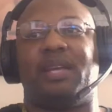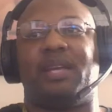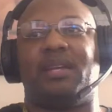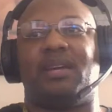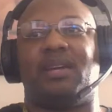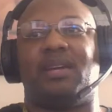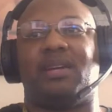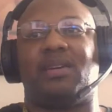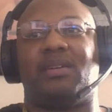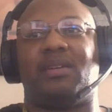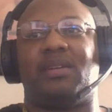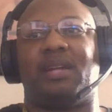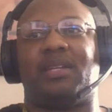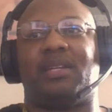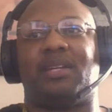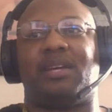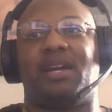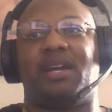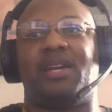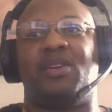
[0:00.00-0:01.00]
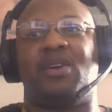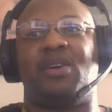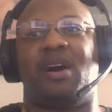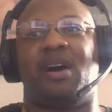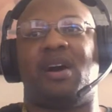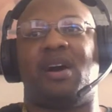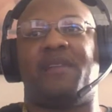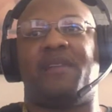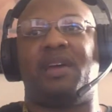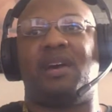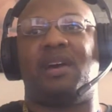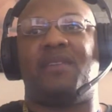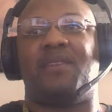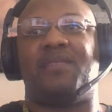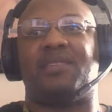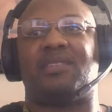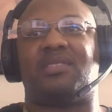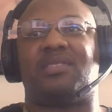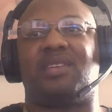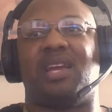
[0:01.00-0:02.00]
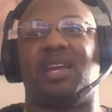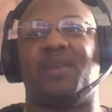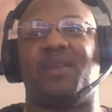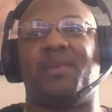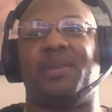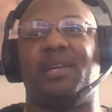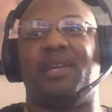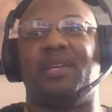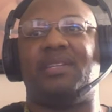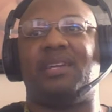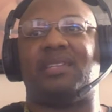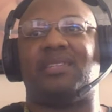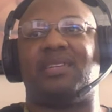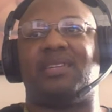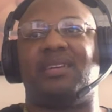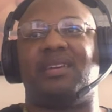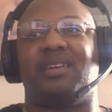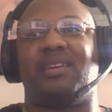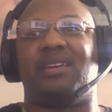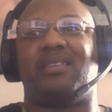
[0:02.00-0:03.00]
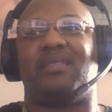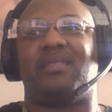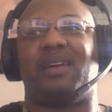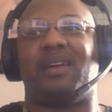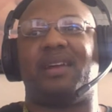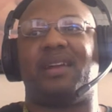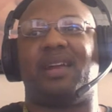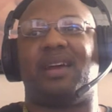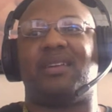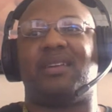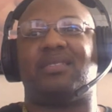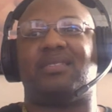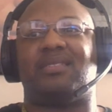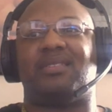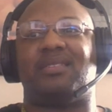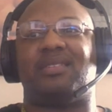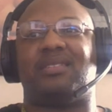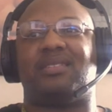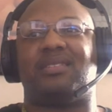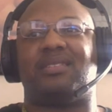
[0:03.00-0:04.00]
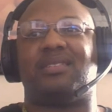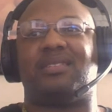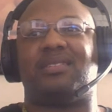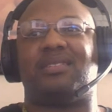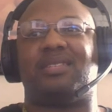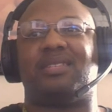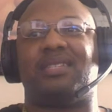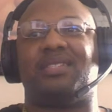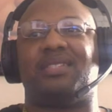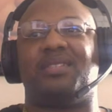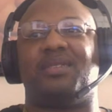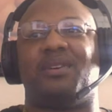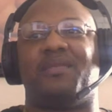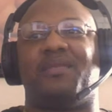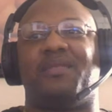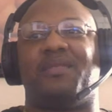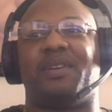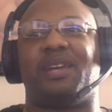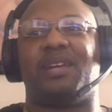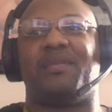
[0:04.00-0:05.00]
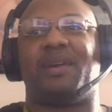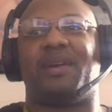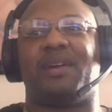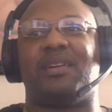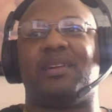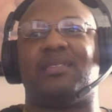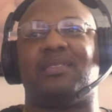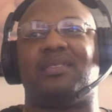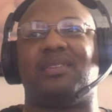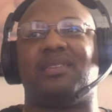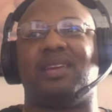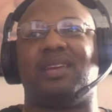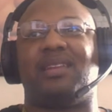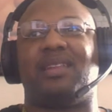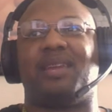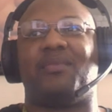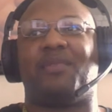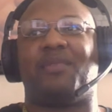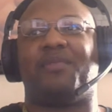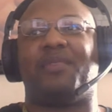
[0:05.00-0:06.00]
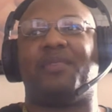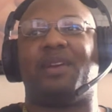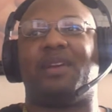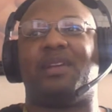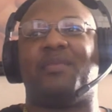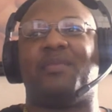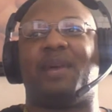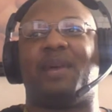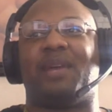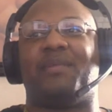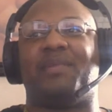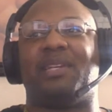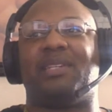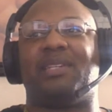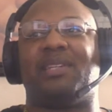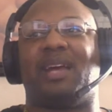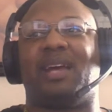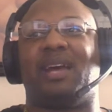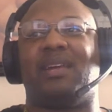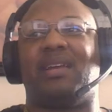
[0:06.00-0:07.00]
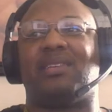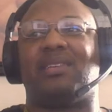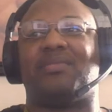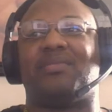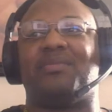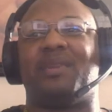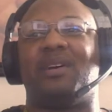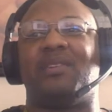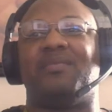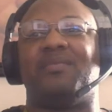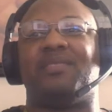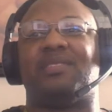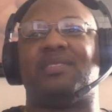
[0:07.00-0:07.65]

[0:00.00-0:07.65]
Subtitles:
that not to cut you off, but Elvis is saying we need Jesse here right now, so these two don't forget about us. They think we're forgetting about him in the chat. That's from Elvis.